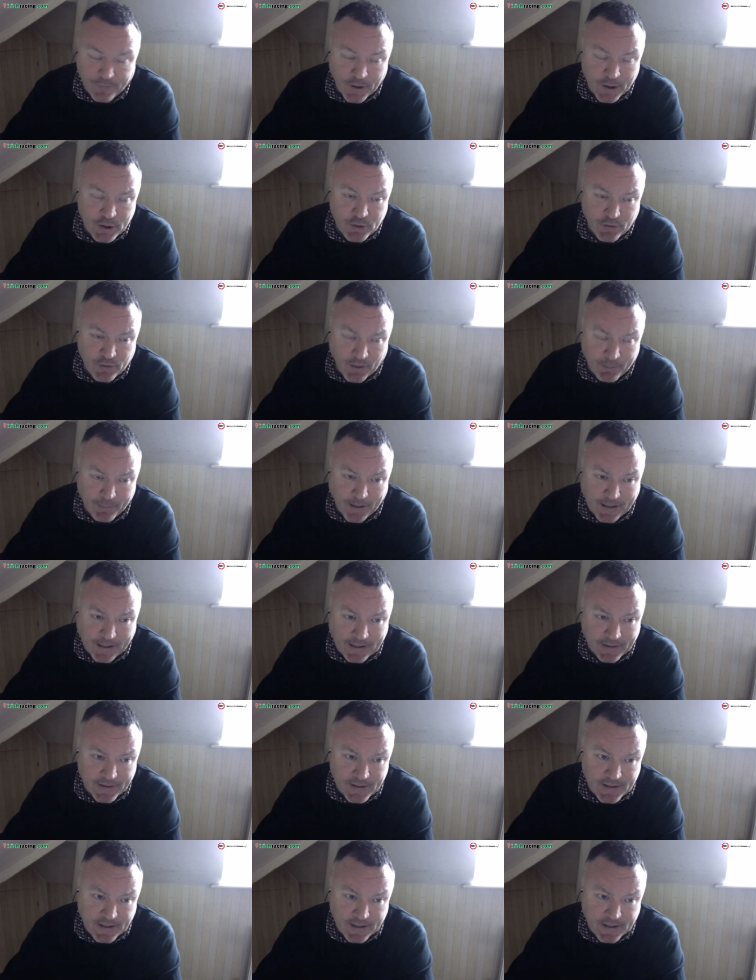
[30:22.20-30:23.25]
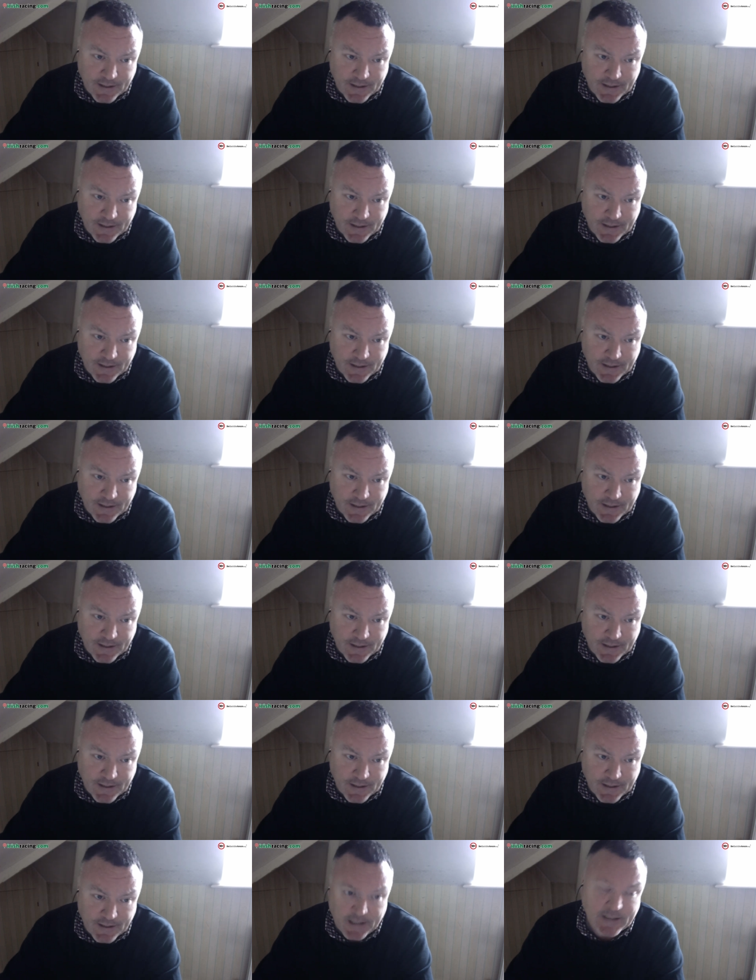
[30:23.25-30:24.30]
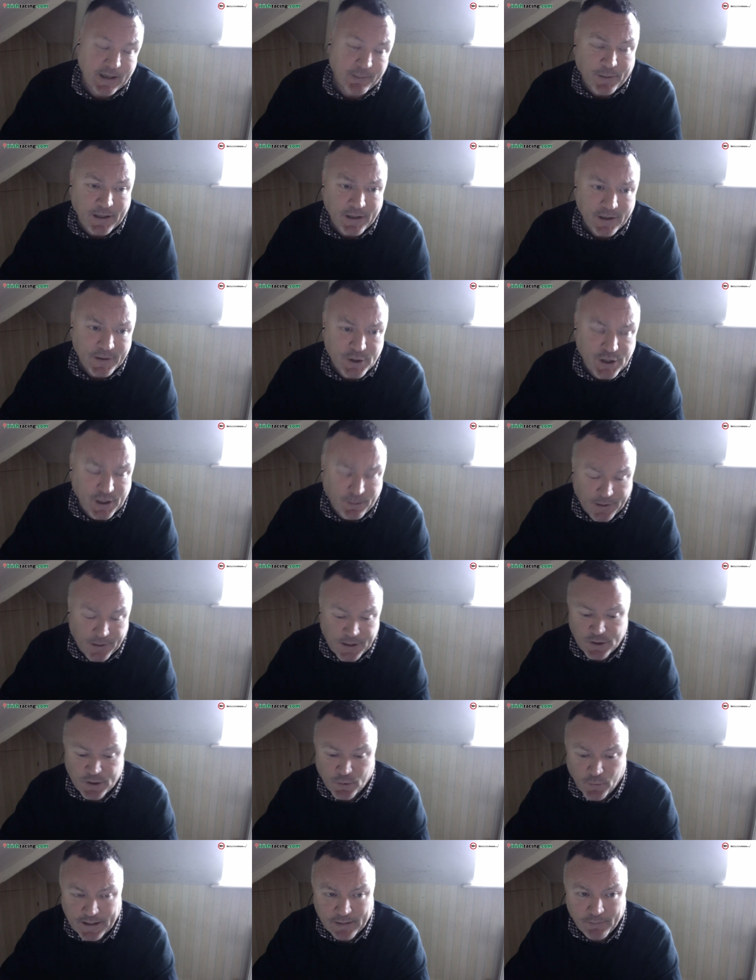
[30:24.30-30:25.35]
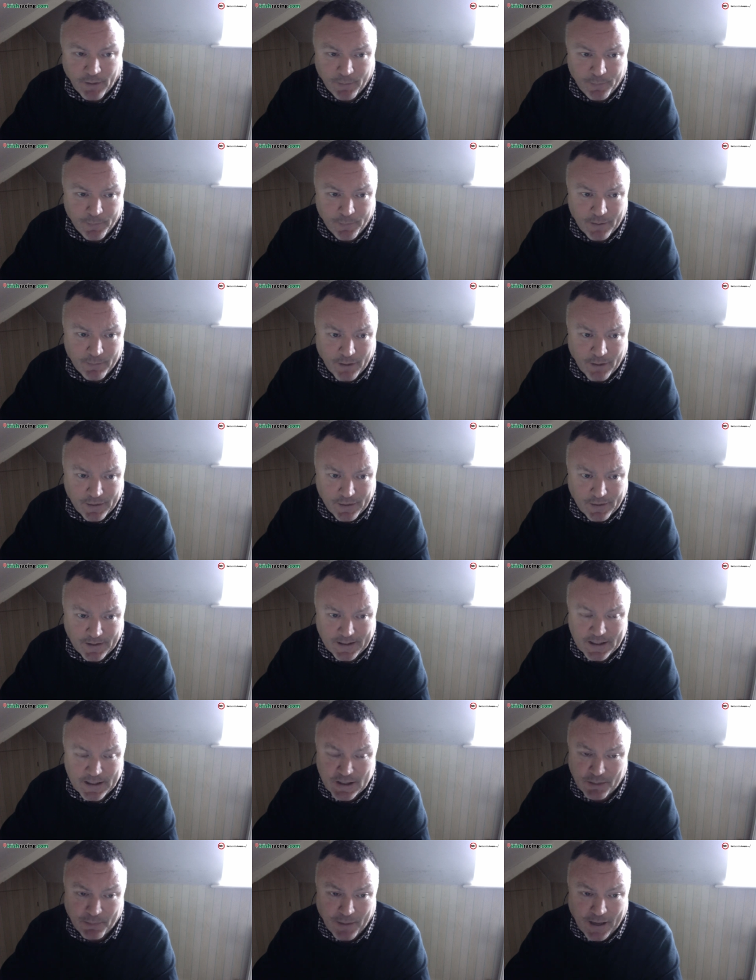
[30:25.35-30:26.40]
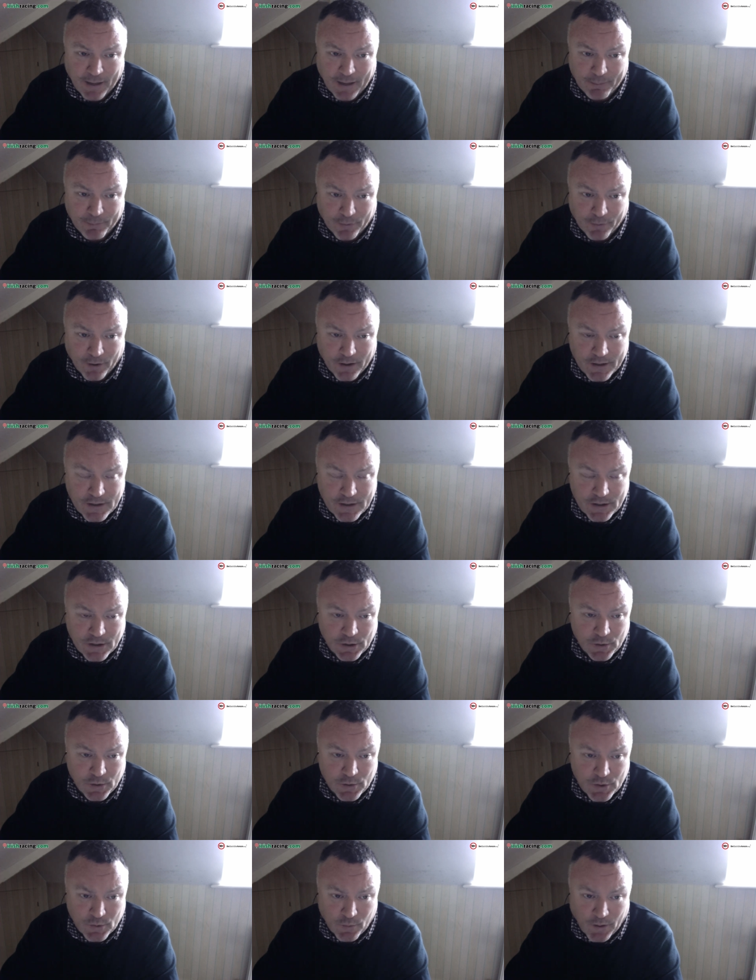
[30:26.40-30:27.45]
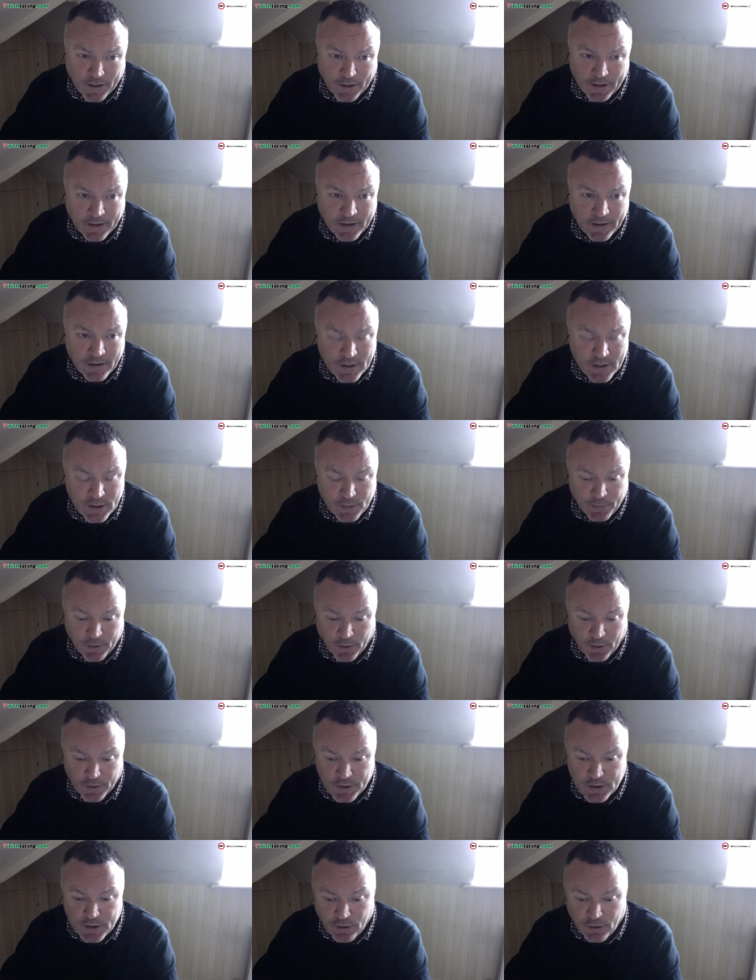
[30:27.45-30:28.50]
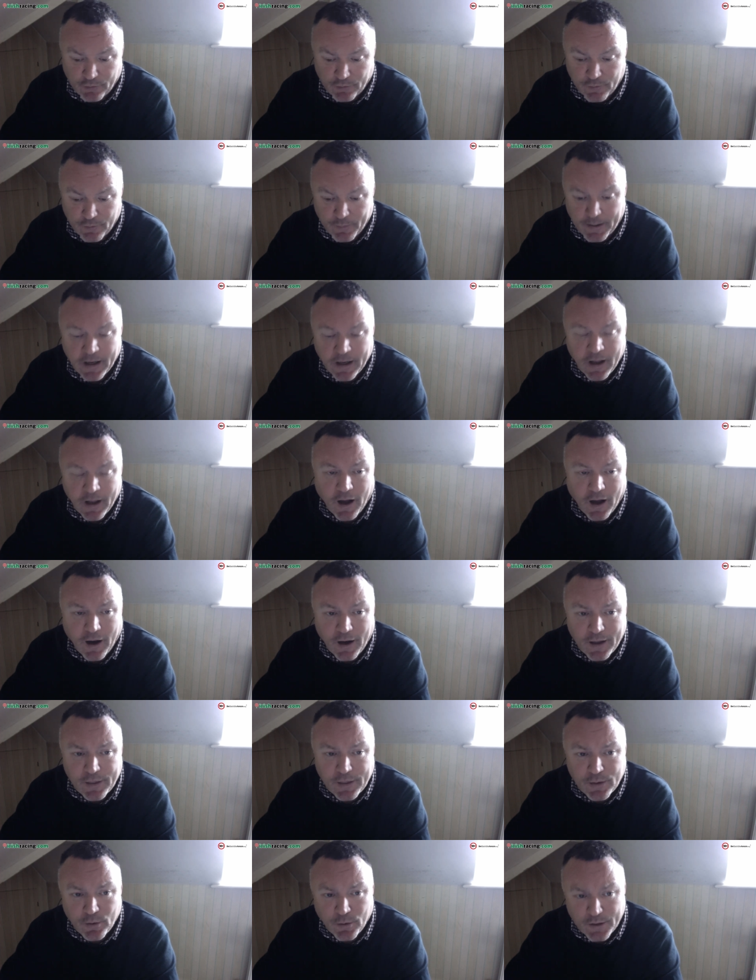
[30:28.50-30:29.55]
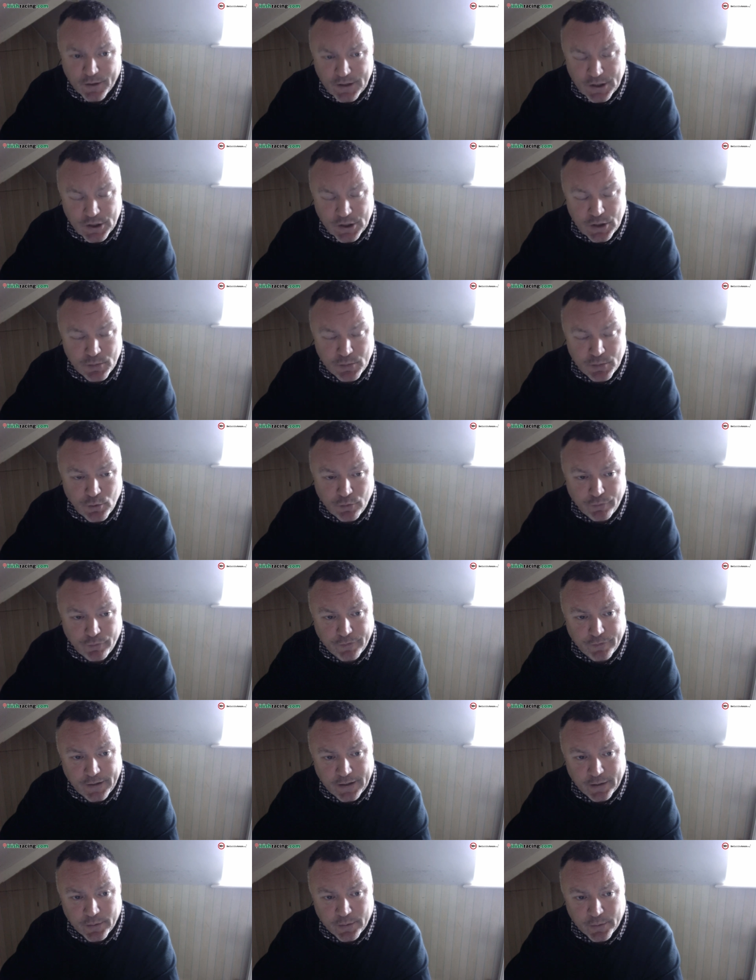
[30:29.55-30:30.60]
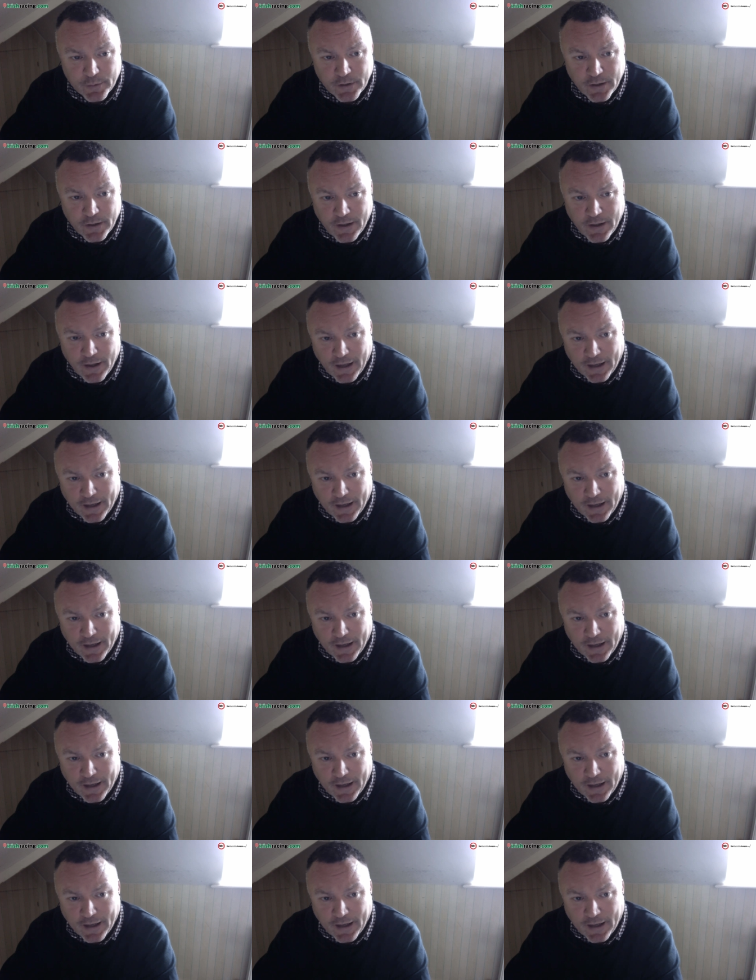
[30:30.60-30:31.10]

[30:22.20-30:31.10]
first run back of the season. Chick pieces will wake him up a bit, but I think he's a bad price, 2-1, to be honest. Not for me. I thought it's a small field,